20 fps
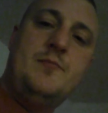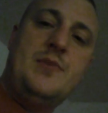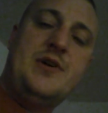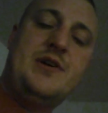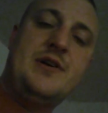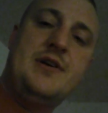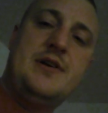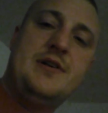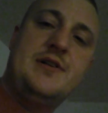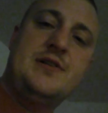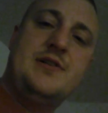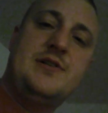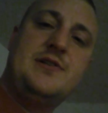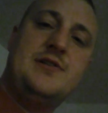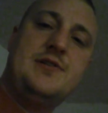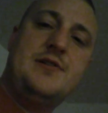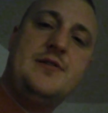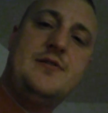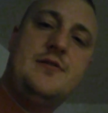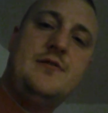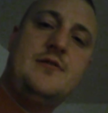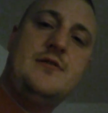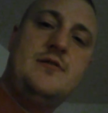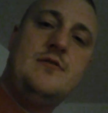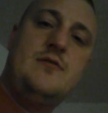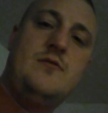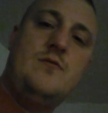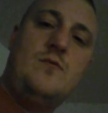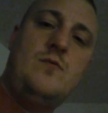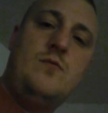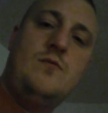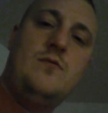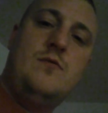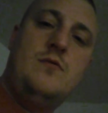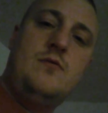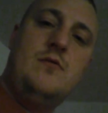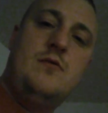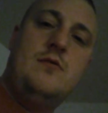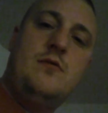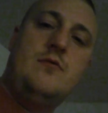because
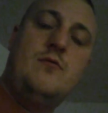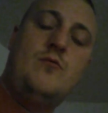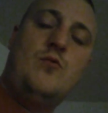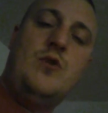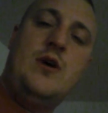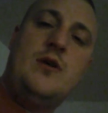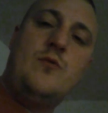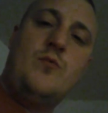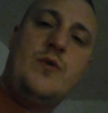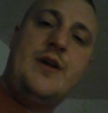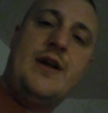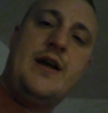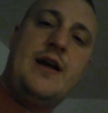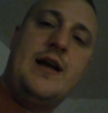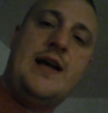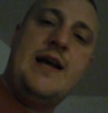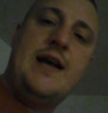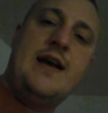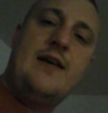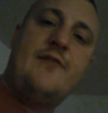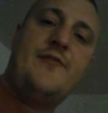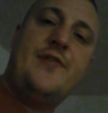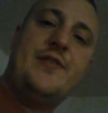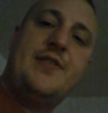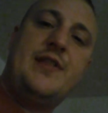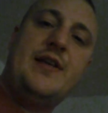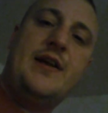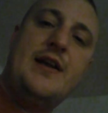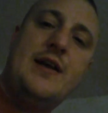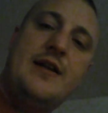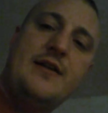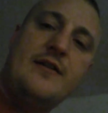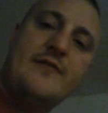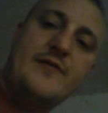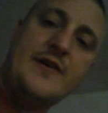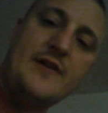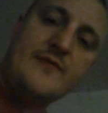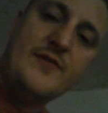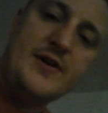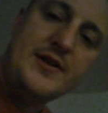what we have at the end
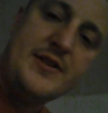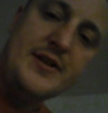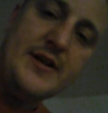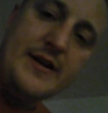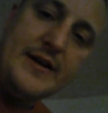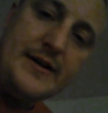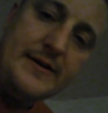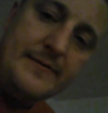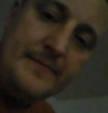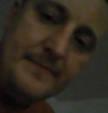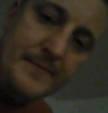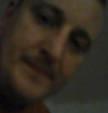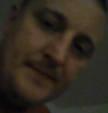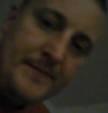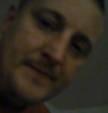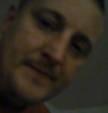of everything,